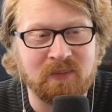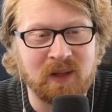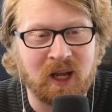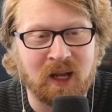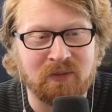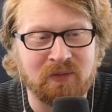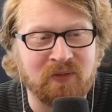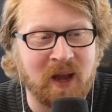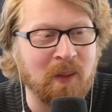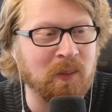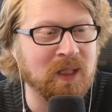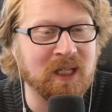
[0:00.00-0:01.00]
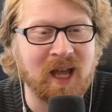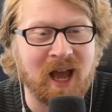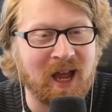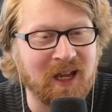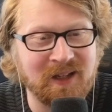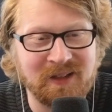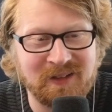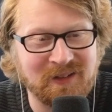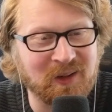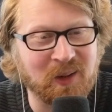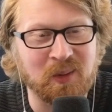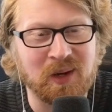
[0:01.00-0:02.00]
a family guy
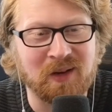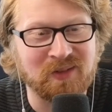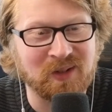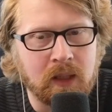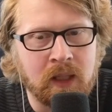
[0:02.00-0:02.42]
or whatever.